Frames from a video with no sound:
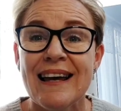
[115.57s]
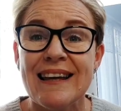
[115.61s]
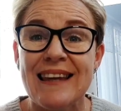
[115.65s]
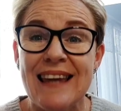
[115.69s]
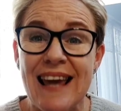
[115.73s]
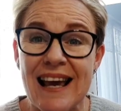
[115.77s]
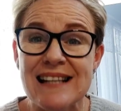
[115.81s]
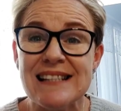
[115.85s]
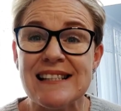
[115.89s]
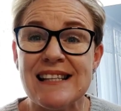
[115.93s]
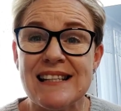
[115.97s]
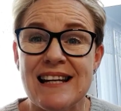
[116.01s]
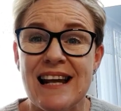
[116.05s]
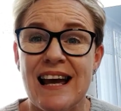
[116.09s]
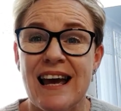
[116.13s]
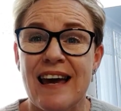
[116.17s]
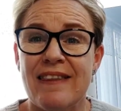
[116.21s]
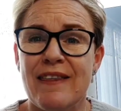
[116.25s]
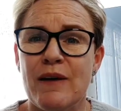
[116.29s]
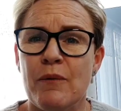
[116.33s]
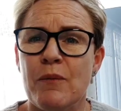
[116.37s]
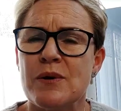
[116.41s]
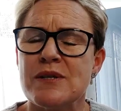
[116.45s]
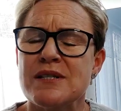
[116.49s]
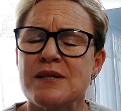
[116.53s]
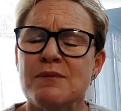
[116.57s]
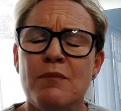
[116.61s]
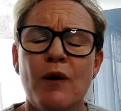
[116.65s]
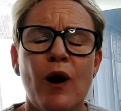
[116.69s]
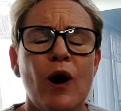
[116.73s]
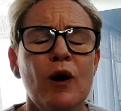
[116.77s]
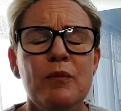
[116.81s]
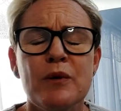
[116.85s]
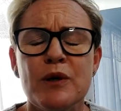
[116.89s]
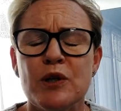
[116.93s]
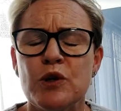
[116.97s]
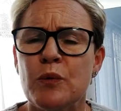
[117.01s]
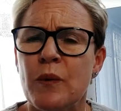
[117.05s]
Yesterday, there was a
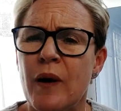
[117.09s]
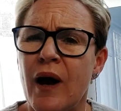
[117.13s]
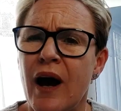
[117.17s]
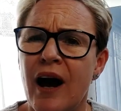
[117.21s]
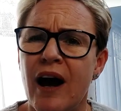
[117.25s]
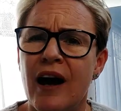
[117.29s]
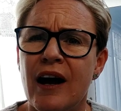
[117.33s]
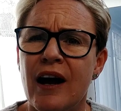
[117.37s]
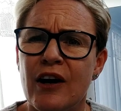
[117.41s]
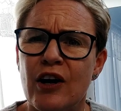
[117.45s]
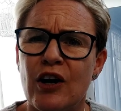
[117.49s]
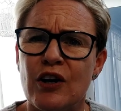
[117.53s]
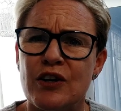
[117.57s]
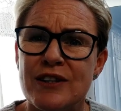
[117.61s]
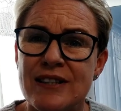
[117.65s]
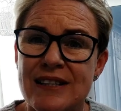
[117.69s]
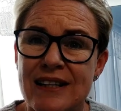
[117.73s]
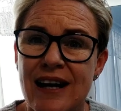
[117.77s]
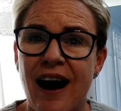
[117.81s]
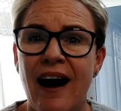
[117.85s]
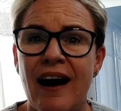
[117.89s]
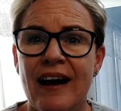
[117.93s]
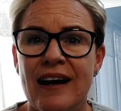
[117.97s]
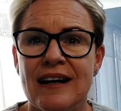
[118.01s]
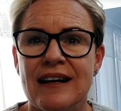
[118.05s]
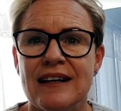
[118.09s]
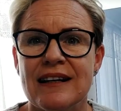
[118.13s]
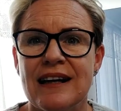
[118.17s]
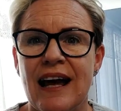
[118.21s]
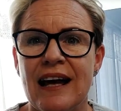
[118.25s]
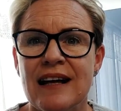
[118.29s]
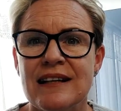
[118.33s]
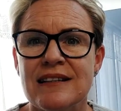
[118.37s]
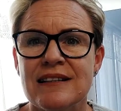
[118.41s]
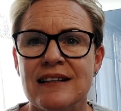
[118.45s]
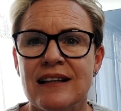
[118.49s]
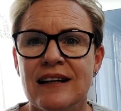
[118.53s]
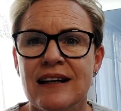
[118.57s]
moment where I got tired,
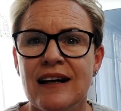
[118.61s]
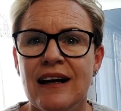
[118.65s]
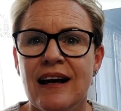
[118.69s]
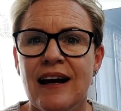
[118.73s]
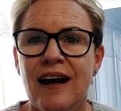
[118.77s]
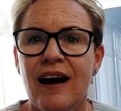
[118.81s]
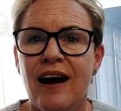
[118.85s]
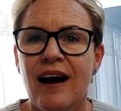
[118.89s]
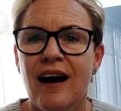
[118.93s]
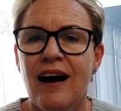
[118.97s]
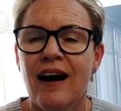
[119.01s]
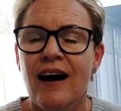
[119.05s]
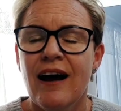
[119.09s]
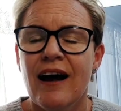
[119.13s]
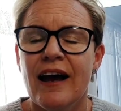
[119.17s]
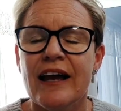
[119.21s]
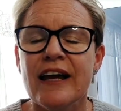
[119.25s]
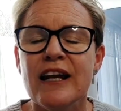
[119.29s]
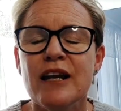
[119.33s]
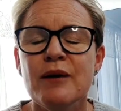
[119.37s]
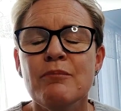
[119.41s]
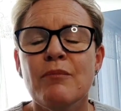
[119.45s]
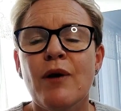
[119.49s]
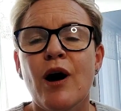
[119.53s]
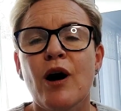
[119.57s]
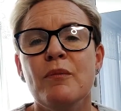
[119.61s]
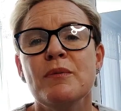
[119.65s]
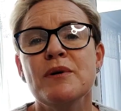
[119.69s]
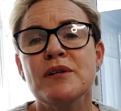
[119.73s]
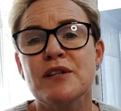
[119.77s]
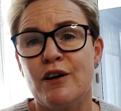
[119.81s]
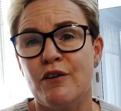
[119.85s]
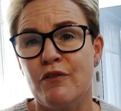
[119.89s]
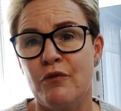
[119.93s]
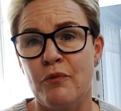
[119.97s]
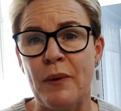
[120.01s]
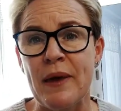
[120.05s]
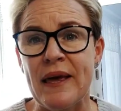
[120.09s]
and in a moment
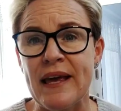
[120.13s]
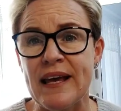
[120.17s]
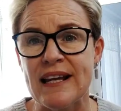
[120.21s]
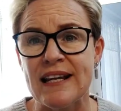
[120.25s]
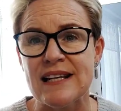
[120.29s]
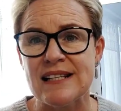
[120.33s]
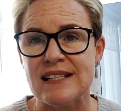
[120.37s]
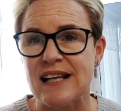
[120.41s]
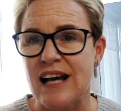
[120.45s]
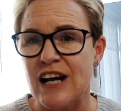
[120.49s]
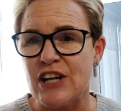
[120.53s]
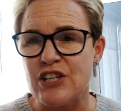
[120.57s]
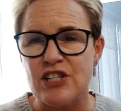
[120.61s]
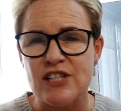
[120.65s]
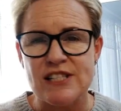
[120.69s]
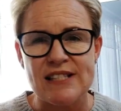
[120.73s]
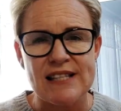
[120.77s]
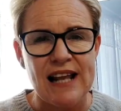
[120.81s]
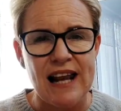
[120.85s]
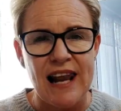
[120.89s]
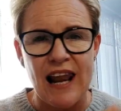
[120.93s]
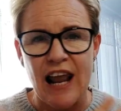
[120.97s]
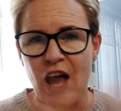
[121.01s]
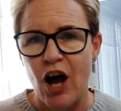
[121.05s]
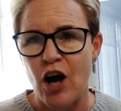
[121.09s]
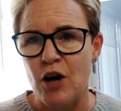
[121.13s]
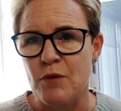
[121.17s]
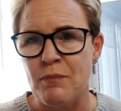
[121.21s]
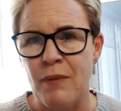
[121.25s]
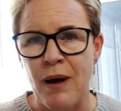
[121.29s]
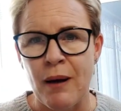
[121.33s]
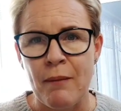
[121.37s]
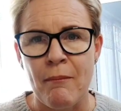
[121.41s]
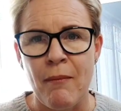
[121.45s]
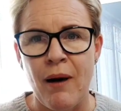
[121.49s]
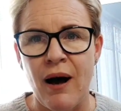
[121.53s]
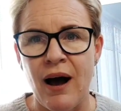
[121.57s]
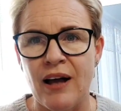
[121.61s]
of weakness, I just allowed
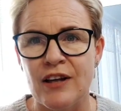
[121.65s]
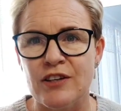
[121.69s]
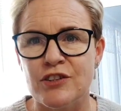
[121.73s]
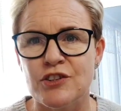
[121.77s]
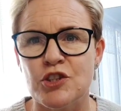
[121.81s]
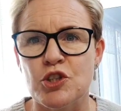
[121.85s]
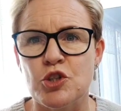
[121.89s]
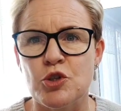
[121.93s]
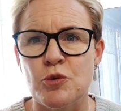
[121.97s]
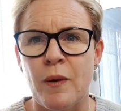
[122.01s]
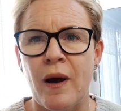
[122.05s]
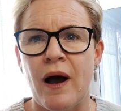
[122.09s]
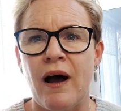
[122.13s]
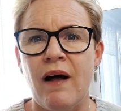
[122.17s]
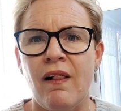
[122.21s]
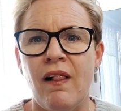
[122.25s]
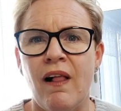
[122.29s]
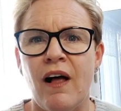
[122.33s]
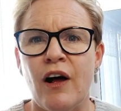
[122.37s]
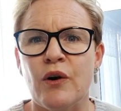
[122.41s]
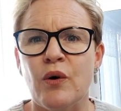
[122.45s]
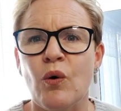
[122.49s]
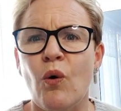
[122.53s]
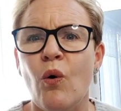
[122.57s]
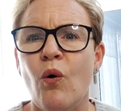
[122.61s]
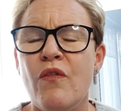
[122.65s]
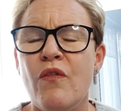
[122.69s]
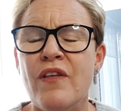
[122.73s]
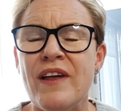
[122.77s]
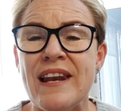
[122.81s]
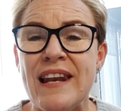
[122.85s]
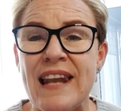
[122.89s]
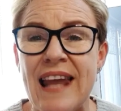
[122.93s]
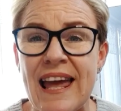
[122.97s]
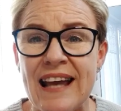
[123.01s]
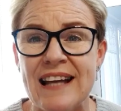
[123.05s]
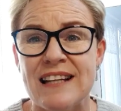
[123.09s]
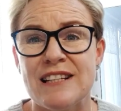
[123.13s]
my mind to dwell on the
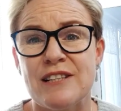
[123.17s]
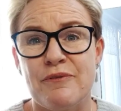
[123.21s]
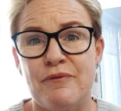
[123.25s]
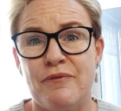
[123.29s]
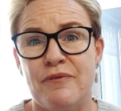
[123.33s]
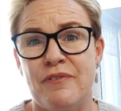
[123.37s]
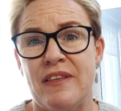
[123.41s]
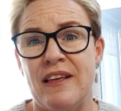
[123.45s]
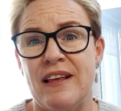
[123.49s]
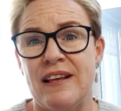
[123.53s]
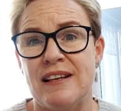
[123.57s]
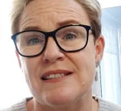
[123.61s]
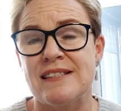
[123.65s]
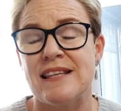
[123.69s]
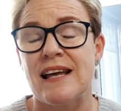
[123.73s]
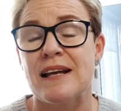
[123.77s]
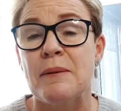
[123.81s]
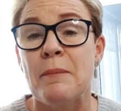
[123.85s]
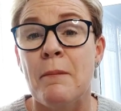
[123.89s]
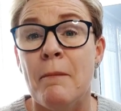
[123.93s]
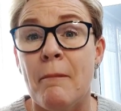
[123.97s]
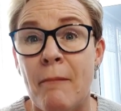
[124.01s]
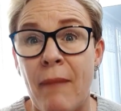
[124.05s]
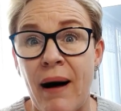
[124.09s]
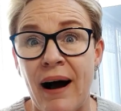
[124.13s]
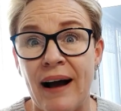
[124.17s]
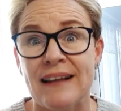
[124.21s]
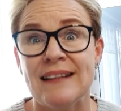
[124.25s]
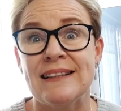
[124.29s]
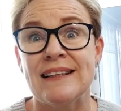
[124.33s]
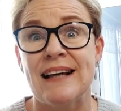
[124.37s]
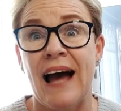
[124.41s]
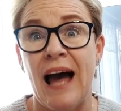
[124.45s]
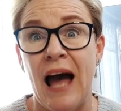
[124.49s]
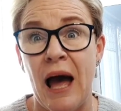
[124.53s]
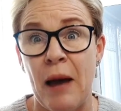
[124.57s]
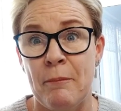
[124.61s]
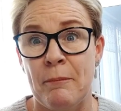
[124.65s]
negative things that might
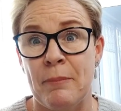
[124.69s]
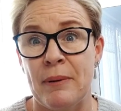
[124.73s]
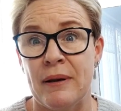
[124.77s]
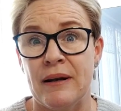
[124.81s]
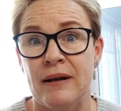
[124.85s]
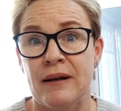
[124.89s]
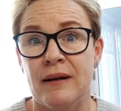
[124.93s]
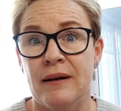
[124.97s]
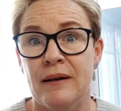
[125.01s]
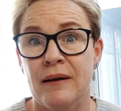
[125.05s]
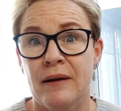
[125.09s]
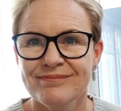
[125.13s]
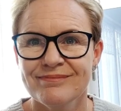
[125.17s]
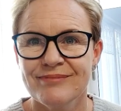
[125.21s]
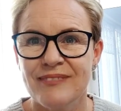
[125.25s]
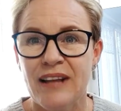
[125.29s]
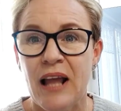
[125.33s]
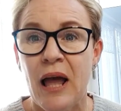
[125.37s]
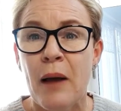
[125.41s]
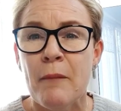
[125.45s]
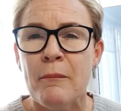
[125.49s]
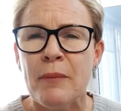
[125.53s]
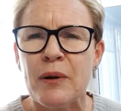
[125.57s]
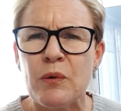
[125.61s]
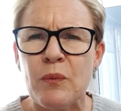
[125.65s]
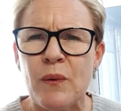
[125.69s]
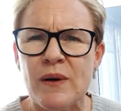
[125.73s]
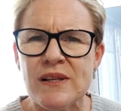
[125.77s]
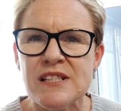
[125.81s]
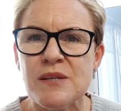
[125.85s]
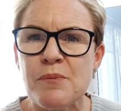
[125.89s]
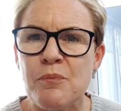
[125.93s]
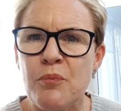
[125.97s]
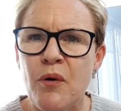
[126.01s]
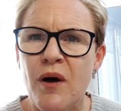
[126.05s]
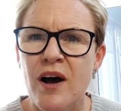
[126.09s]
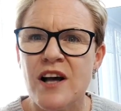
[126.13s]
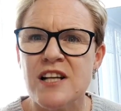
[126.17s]
happen. But what
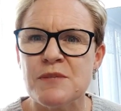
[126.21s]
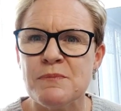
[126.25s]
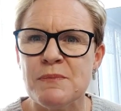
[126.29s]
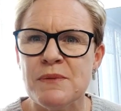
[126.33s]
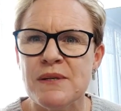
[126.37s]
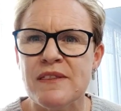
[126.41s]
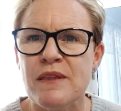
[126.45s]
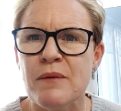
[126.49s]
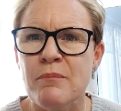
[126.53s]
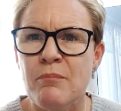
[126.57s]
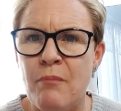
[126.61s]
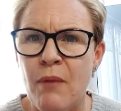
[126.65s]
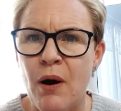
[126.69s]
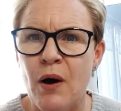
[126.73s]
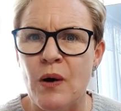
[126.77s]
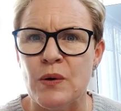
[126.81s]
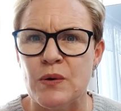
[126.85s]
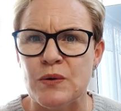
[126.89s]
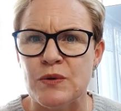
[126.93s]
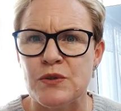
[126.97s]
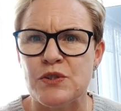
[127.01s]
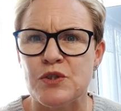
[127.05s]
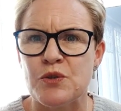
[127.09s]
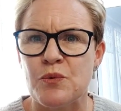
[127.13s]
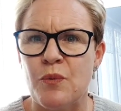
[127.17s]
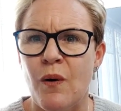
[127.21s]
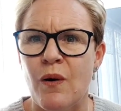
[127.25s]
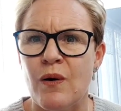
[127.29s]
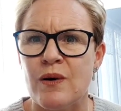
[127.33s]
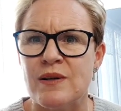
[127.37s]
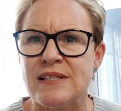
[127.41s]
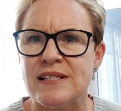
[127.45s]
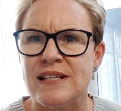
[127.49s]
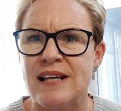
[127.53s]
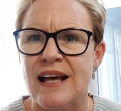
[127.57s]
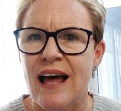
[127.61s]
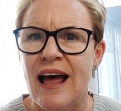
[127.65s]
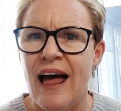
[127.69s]
surprised me the most
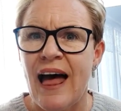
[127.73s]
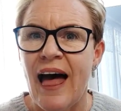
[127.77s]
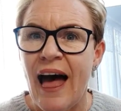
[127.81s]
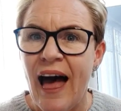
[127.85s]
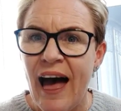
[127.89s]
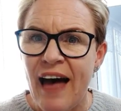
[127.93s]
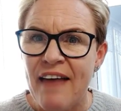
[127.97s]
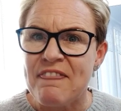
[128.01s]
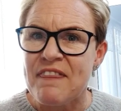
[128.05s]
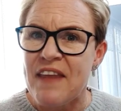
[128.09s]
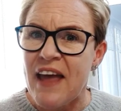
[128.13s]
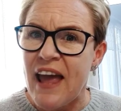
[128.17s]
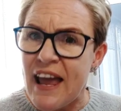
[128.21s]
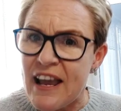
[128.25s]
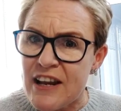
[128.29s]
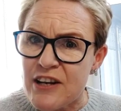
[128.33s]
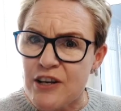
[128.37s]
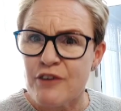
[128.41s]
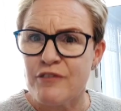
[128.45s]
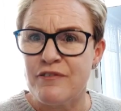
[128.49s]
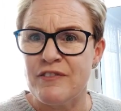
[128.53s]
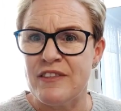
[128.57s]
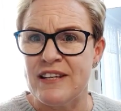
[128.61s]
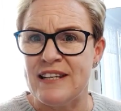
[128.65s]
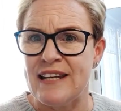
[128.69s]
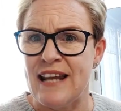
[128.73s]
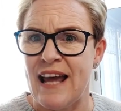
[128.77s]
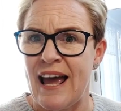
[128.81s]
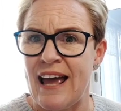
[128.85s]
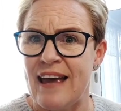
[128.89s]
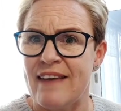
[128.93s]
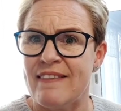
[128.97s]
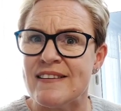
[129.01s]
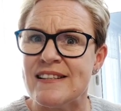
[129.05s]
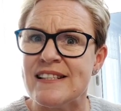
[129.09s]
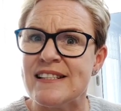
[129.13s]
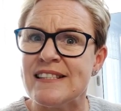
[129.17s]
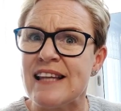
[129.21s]
was, at the end of the day,
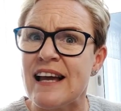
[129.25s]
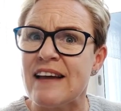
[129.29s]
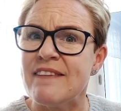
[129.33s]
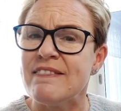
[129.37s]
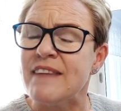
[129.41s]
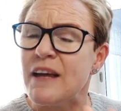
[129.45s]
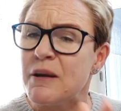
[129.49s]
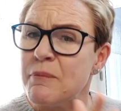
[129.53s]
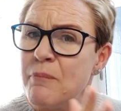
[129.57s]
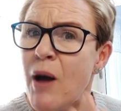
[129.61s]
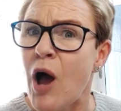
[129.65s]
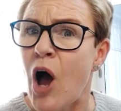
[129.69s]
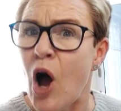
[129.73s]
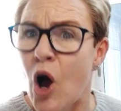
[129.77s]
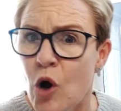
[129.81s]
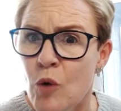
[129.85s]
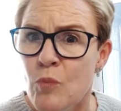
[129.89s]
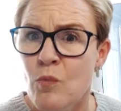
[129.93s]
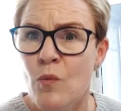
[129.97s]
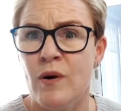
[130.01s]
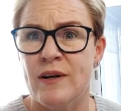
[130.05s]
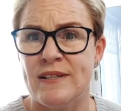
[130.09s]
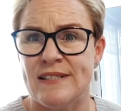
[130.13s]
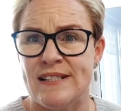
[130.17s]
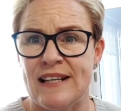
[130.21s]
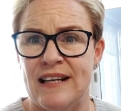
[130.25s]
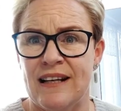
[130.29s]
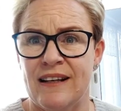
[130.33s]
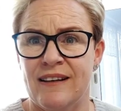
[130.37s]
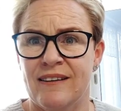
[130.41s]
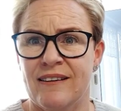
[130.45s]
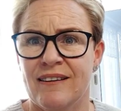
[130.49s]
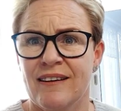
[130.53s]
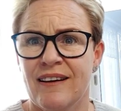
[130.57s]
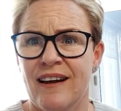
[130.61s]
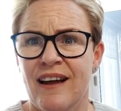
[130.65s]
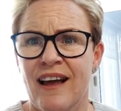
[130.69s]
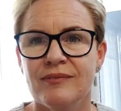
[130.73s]
the state that my home was
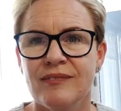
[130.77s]
in.